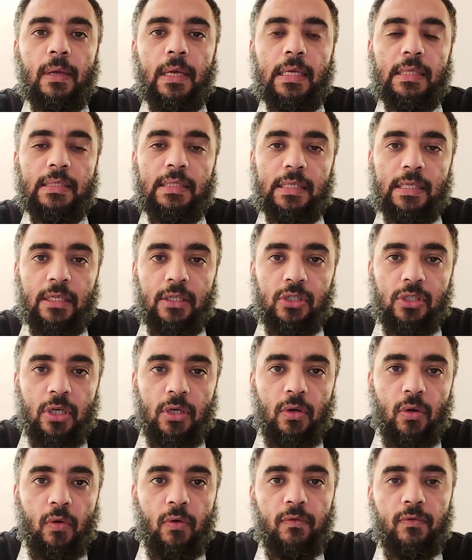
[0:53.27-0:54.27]

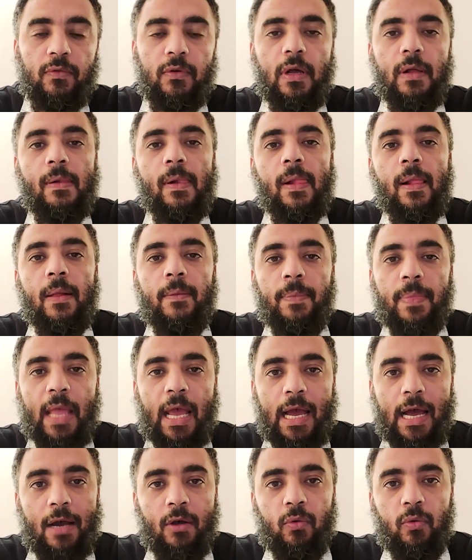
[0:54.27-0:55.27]
indication of
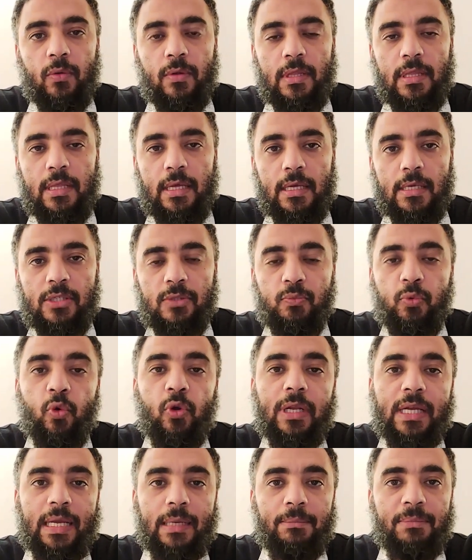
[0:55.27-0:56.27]
how the
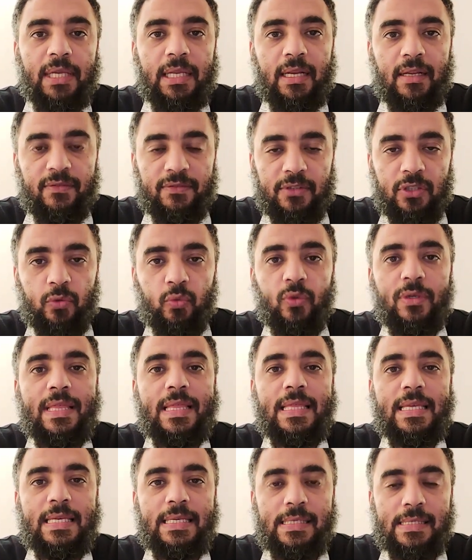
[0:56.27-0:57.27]
spool can be lifted
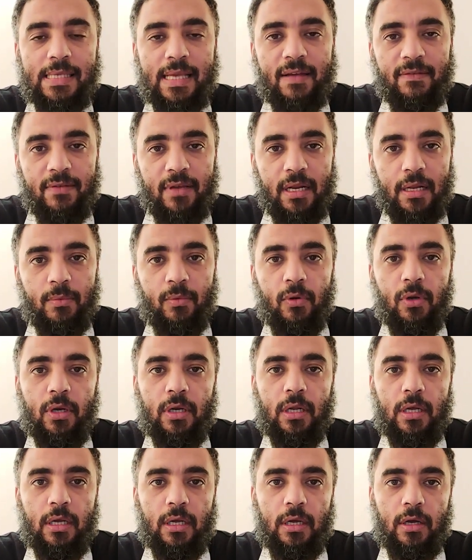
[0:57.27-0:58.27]
with these available
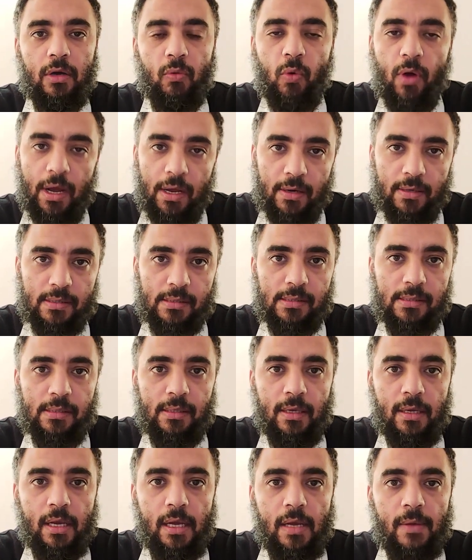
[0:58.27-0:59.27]
wires.
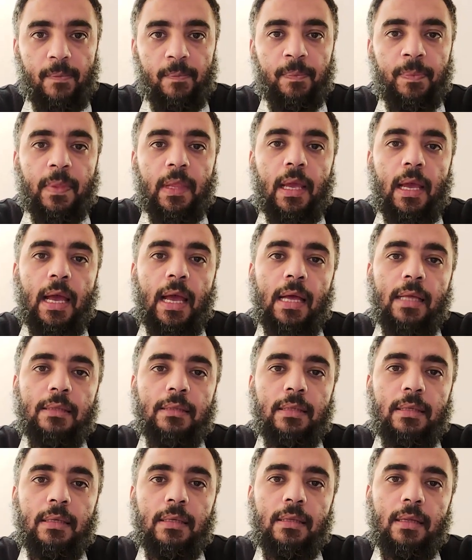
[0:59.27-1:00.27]
And
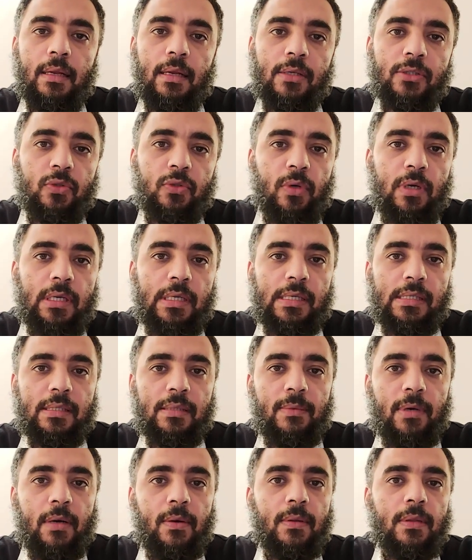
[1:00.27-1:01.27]
the last one is
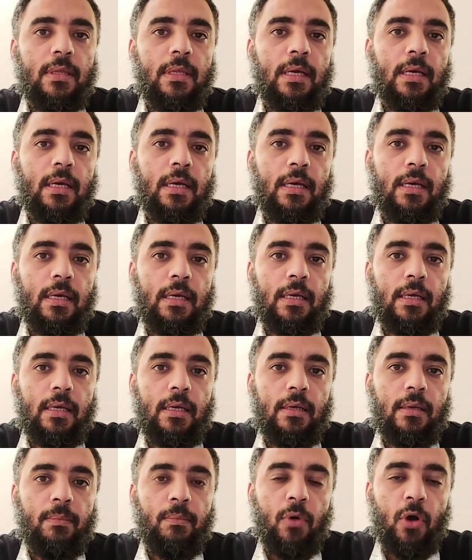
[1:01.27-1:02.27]
about
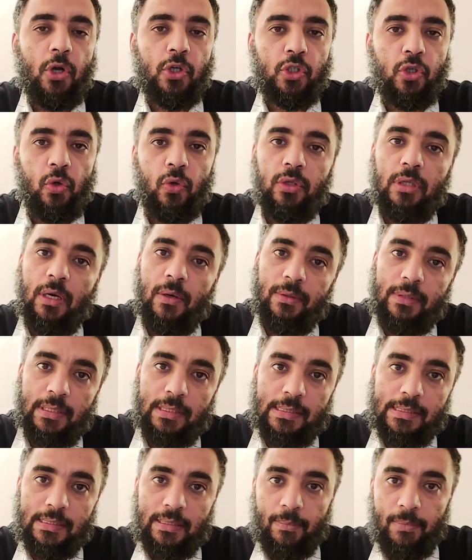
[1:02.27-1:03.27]
the barge loadout
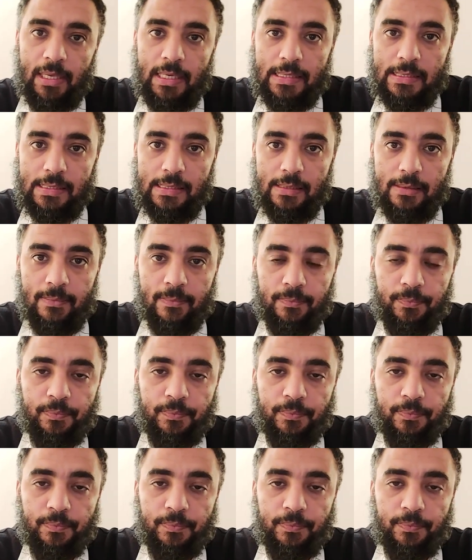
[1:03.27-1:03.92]
and stability.